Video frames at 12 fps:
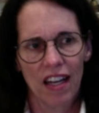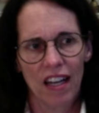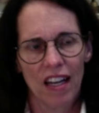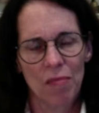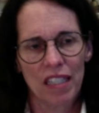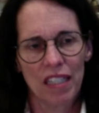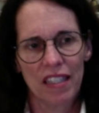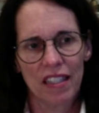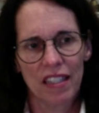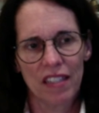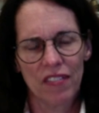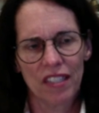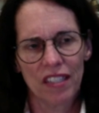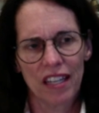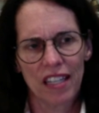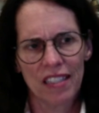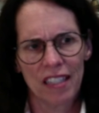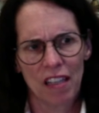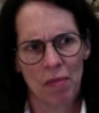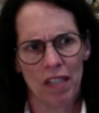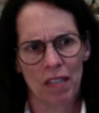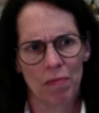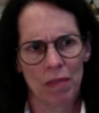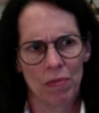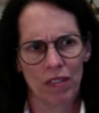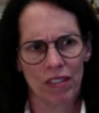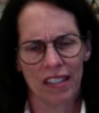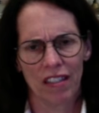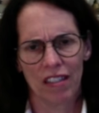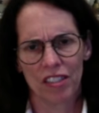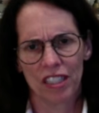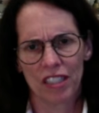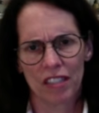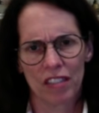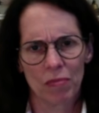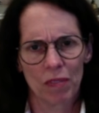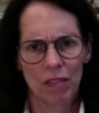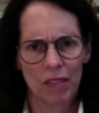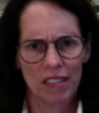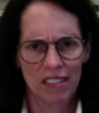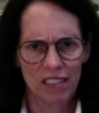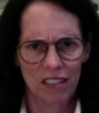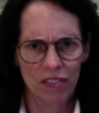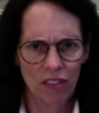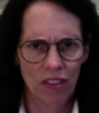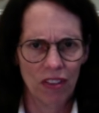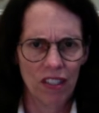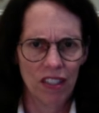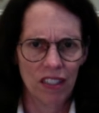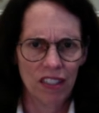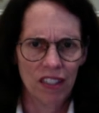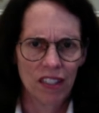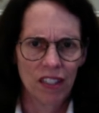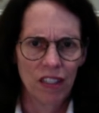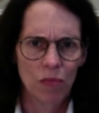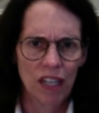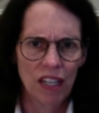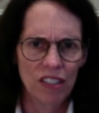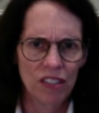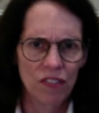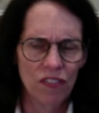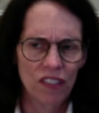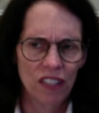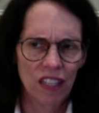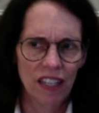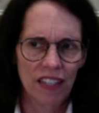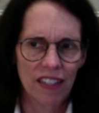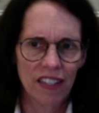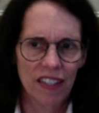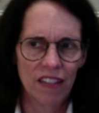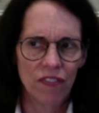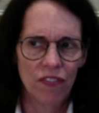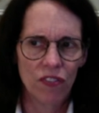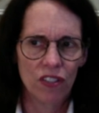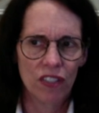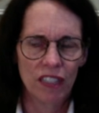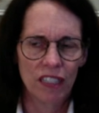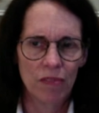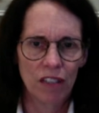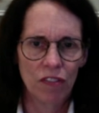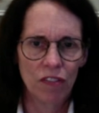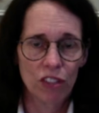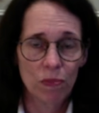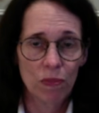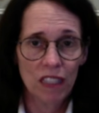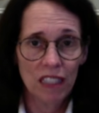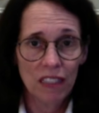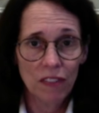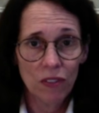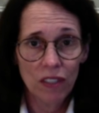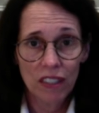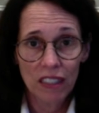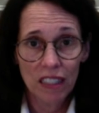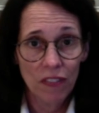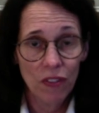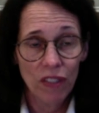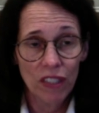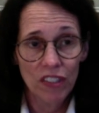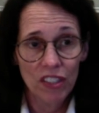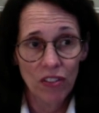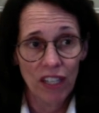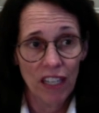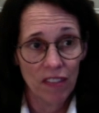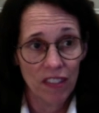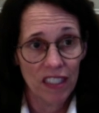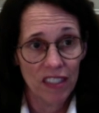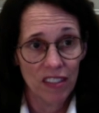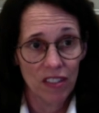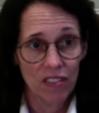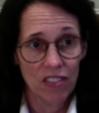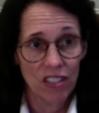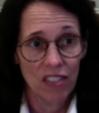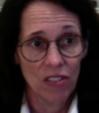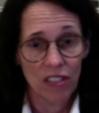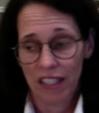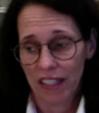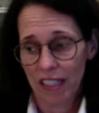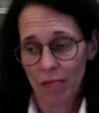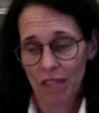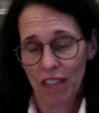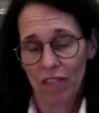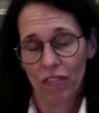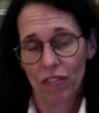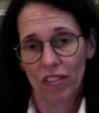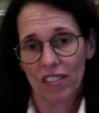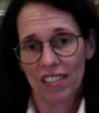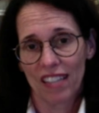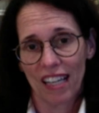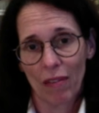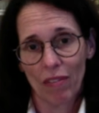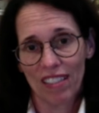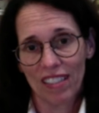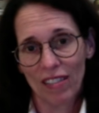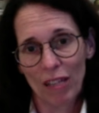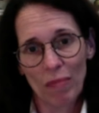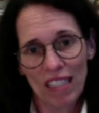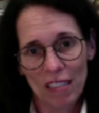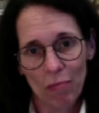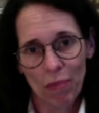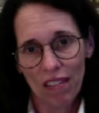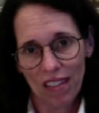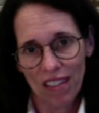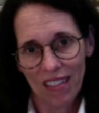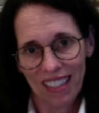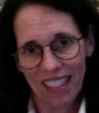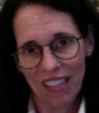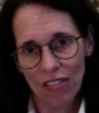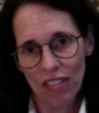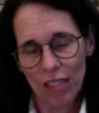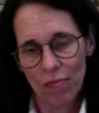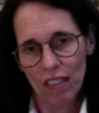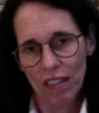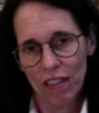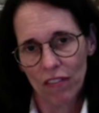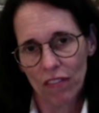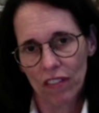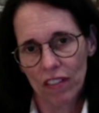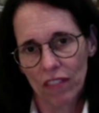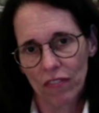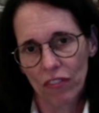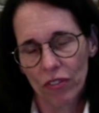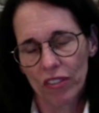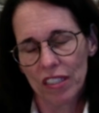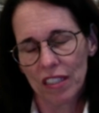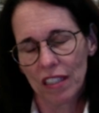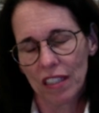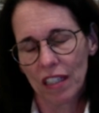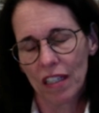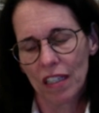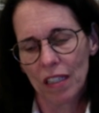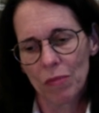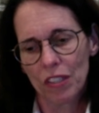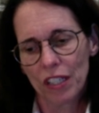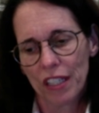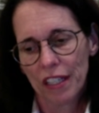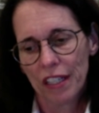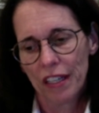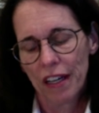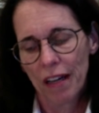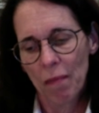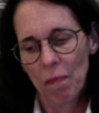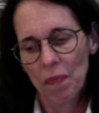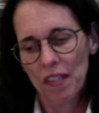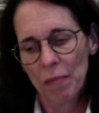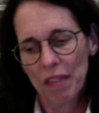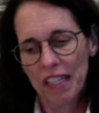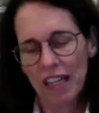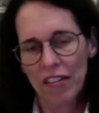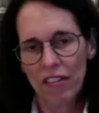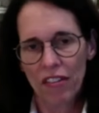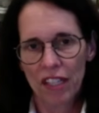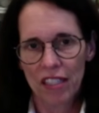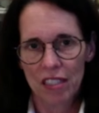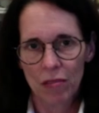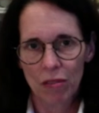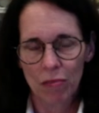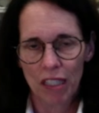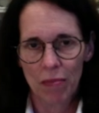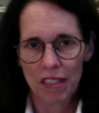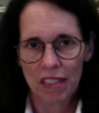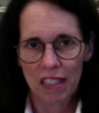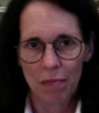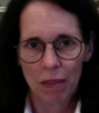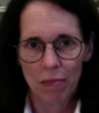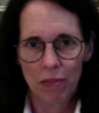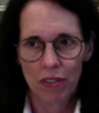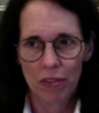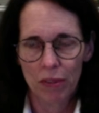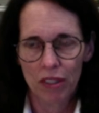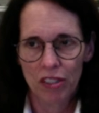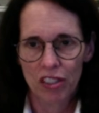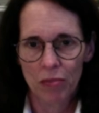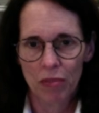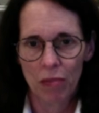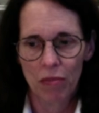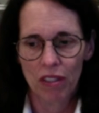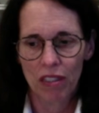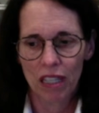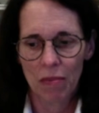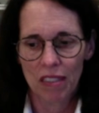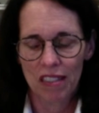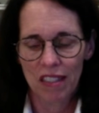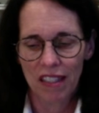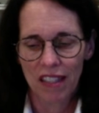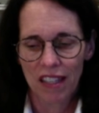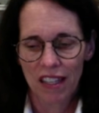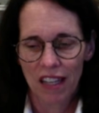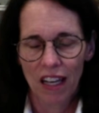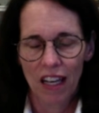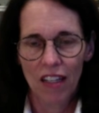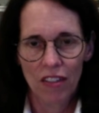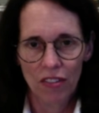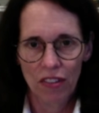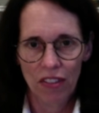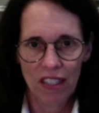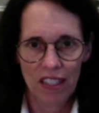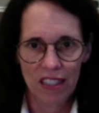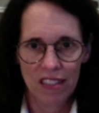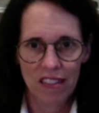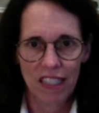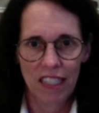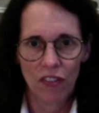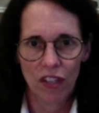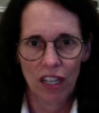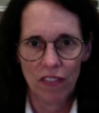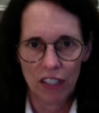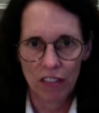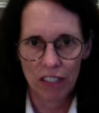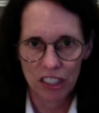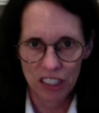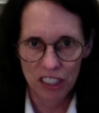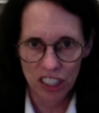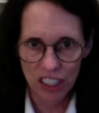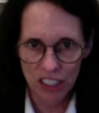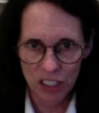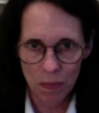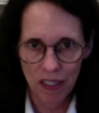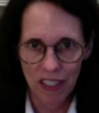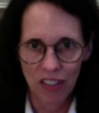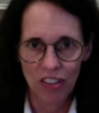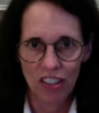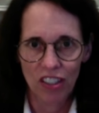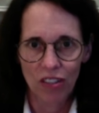I mean, even non-diabetic people could get large ketones, but it means a different thing. But I just feel like if you can keep down fluids, but if you even don't have ketones and you can't keep down fluids, then I would, you know what I mean? It's about the, can you keep down the fluids and the carbs? The other things that would make me send people to emergency department are obviously other things, like if you're having crushing chest pain or,